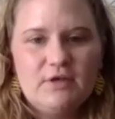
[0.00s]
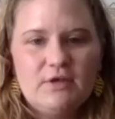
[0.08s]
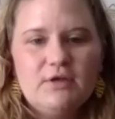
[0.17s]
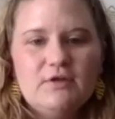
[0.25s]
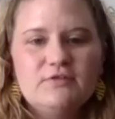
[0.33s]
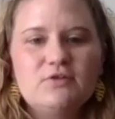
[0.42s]

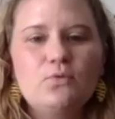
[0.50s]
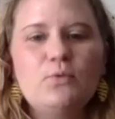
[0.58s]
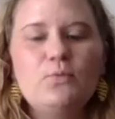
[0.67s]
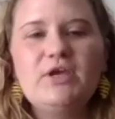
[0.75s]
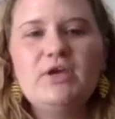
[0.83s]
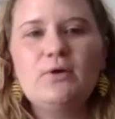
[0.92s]
So when
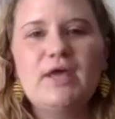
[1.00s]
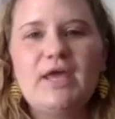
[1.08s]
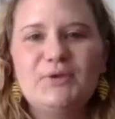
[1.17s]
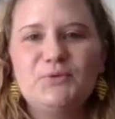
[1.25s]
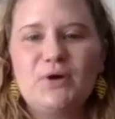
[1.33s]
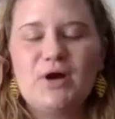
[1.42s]
we go to
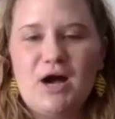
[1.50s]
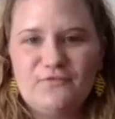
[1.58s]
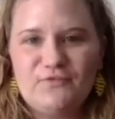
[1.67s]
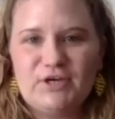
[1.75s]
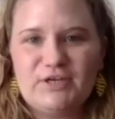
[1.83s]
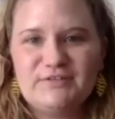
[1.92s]
annual
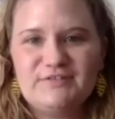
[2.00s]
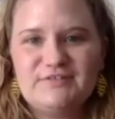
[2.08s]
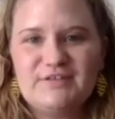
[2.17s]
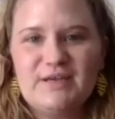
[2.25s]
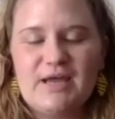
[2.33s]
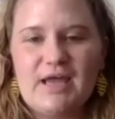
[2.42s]
conference,
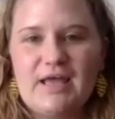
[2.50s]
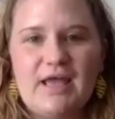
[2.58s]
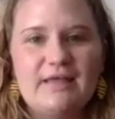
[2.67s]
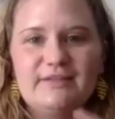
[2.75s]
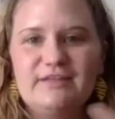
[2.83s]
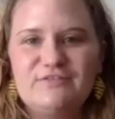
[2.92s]

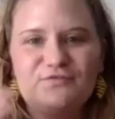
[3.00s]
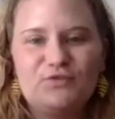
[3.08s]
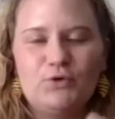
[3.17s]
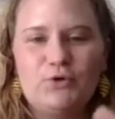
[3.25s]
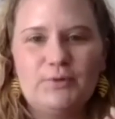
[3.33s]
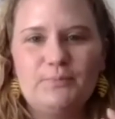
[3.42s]
at least
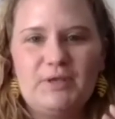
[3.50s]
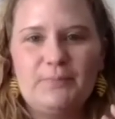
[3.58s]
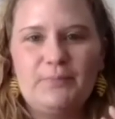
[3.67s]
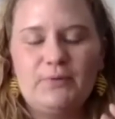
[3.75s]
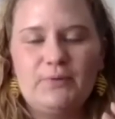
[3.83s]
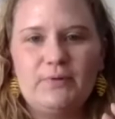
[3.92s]
for
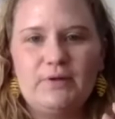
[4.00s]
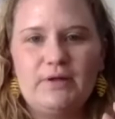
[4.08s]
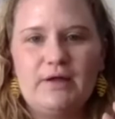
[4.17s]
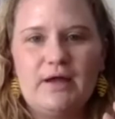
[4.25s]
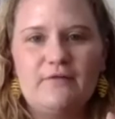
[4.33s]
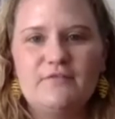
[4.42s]
people
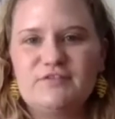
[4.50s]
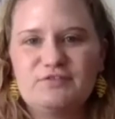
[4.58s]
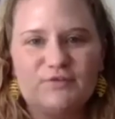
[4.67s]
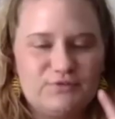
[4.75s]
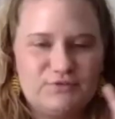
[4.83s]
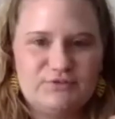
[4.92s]
of a
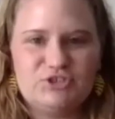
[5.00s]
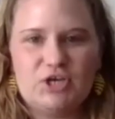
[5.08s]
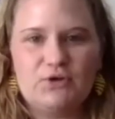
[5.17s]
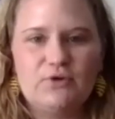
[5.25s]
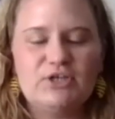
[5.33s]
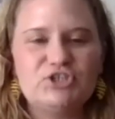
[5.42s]
certain
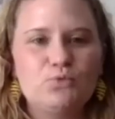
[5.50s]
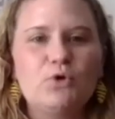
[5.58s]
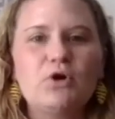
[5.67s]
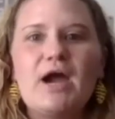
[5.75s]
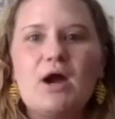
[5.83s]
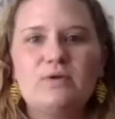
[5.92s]
generation,
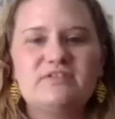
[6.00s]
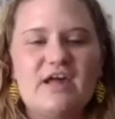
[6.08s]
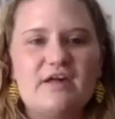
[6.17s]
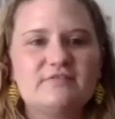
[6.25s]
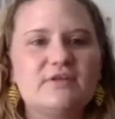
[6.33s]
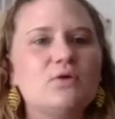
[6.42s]
we're always
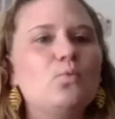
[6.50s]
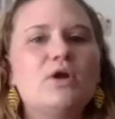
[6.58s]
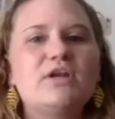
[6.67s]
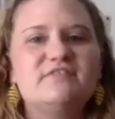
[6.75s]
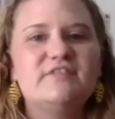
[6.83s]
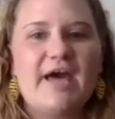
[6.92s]
asking, what
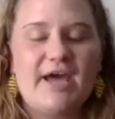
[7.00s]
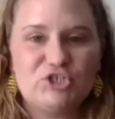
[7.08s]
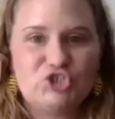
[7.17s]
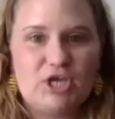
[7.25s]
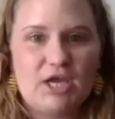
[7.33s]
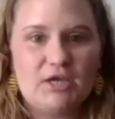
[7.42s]
is the
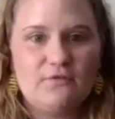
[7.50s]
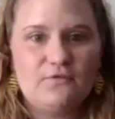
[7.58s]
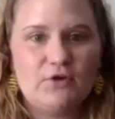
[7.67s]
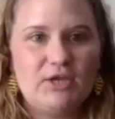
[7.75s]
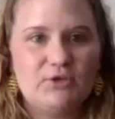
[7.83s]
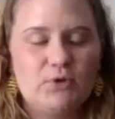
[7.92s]
hashtag for
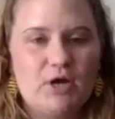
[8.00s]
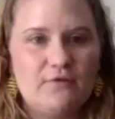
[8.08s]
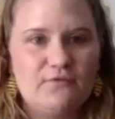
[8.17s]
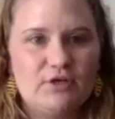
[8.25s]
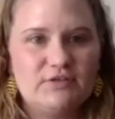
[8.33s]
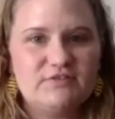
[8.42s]
annual
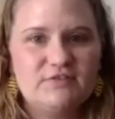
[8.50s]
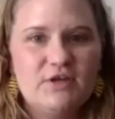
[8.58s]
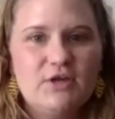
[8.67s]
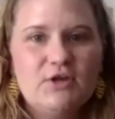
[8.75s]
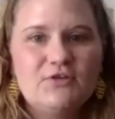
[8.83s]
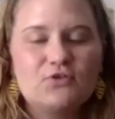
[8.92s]
conference?
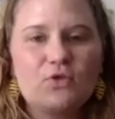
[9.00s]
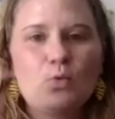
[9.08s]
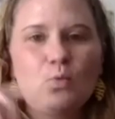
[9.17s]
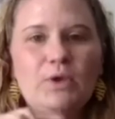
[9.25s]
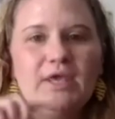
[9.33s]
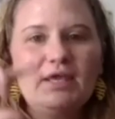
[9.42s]
So that
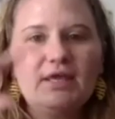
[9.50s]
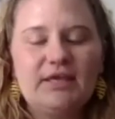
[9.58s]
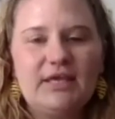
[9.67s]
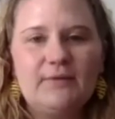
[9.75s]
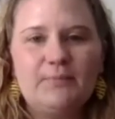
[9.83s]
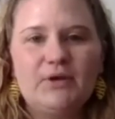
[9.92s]
we can
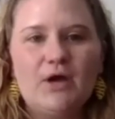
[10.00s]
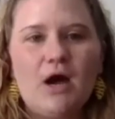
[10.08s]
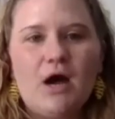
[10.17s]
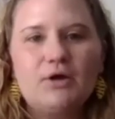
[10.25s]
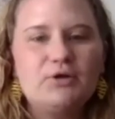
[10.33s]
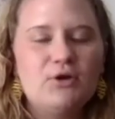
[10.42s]
keep an
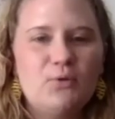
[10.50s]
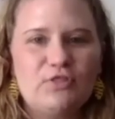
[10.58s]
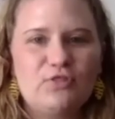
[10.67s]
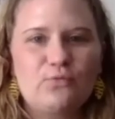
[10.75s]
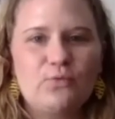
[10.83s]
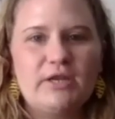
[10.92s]
ongoing
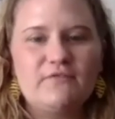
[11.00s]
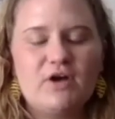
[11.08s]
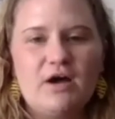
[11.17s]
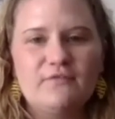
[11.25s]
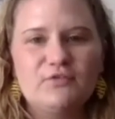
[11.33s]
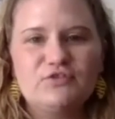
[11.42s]
thread of
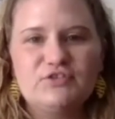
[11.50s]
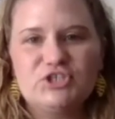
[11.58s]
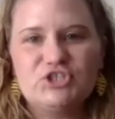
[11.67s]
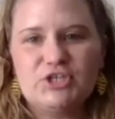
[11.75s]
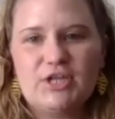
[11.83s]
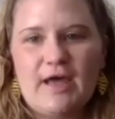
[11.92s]

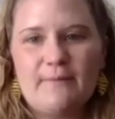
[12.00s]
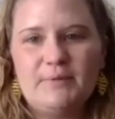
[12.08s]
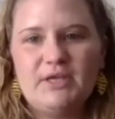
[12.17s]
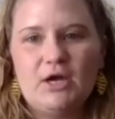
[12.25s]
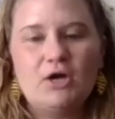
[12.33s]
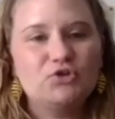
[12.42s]
conversation
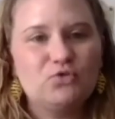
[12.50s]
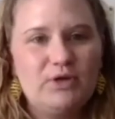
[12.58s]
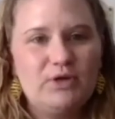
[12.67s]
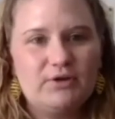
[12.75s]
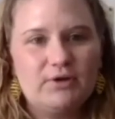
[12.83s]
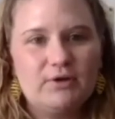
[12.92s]
happening on
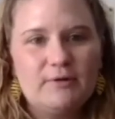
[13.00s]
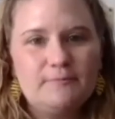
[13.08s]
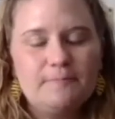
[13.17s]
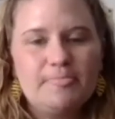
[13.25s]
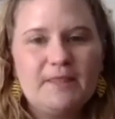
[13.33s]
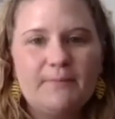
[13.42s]
Twitter
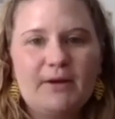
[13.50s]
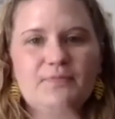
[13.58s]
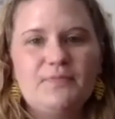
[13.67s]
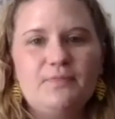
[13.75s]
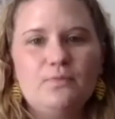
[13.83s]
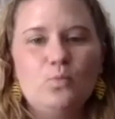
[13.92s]
about
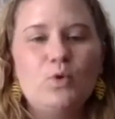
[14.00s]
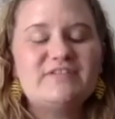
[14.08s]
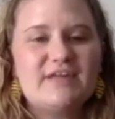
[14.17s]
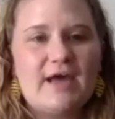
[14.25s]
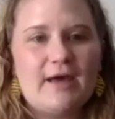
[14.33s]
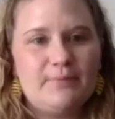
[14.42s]
what's
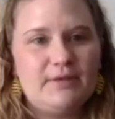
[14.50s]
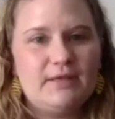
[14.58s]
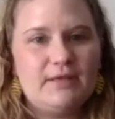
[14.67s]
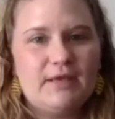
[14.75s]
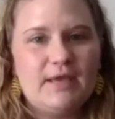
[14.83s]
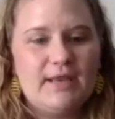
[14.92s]

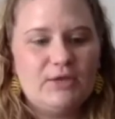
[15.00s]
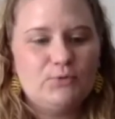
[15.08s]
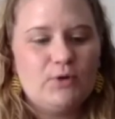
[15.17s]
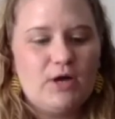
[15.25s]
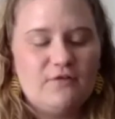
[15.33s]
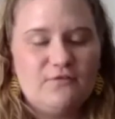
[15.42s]
happening at annual
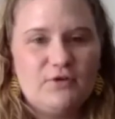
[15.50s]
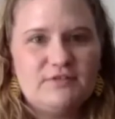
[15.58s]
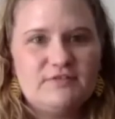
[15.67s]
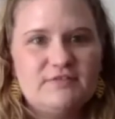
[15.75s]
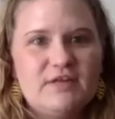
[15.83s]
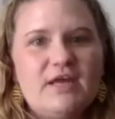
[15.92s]

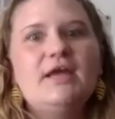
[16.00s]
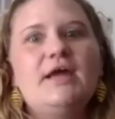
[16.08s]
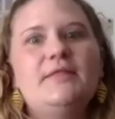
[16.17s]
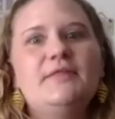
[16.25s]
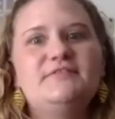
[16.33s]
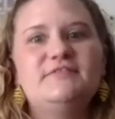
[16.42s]
conference.
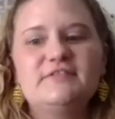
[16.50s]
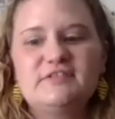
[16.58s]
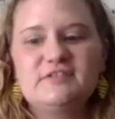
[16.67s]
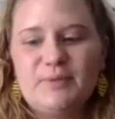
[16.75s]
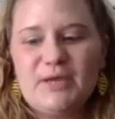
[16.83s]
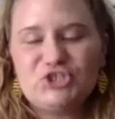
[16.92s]
And this is
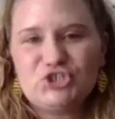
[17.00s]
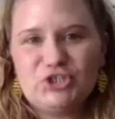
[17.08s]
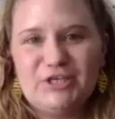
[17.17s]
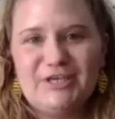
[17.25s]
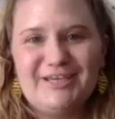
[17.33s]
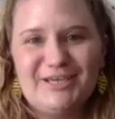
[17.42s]

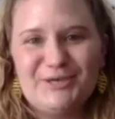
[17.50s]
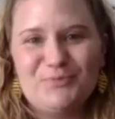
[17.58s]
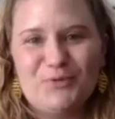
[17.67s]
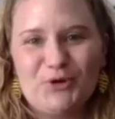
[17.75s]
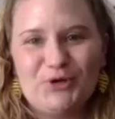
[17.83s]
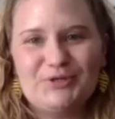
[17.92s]
especially
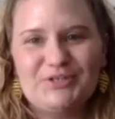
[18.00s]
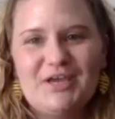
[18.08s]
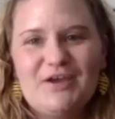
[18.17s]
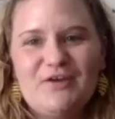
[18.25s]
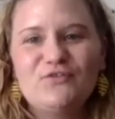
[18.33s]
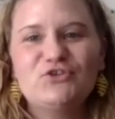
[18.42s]
important
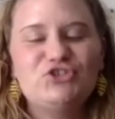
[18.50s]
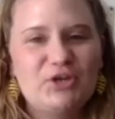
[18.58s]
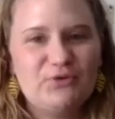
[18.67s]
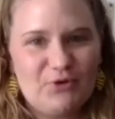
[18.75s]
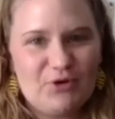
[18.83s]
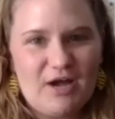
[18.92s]
for
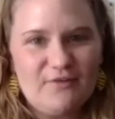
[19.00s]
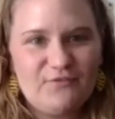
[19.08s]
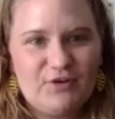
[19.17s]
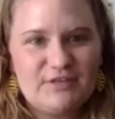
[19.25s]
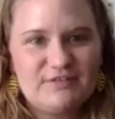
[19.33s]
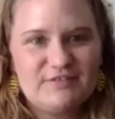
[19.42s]
general
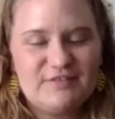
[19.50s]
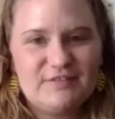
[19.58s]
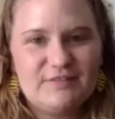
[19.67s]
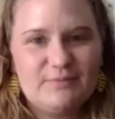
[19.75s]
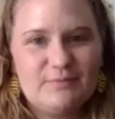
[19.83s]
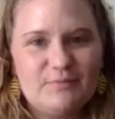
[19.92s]
conference.
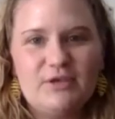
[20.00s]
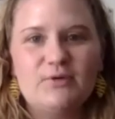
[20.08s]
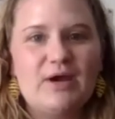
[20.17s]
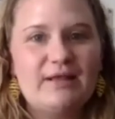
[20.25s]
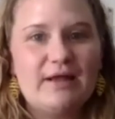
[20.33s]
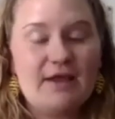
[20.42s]
You know,
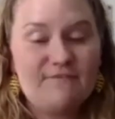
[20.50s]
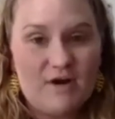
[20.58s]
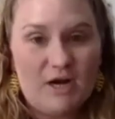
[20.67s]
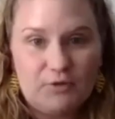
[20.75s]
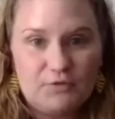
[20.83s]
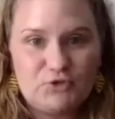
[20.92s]
I
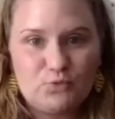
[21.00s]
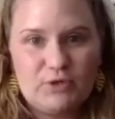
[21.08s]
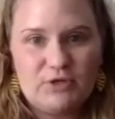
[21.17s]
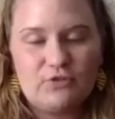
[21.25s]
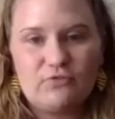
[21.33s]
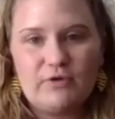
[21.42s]
follow the
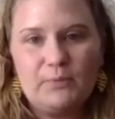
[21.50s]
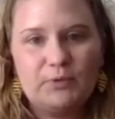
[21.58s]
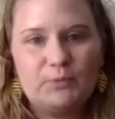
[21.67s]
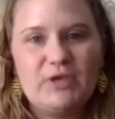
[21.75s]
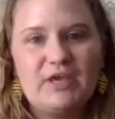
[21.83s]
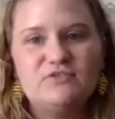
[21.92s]
Twitter thread
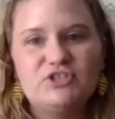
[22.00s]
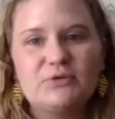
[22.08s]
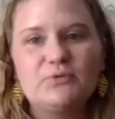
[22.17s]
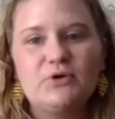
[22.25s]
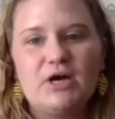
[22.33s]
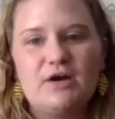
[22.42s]
when we have
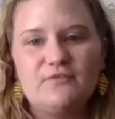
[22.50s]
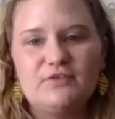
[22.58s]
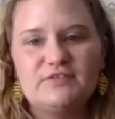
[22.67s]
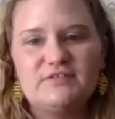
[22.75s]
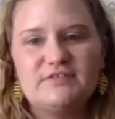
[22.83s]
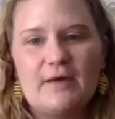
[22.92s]
general
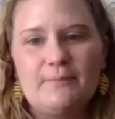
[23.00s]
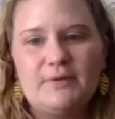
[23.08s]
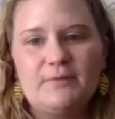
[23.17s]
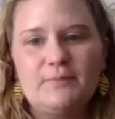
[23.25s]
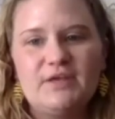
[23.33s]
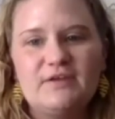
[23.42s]
conferences
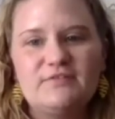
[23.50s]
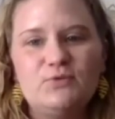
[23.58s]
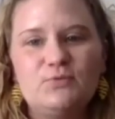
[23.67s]
happening, because you can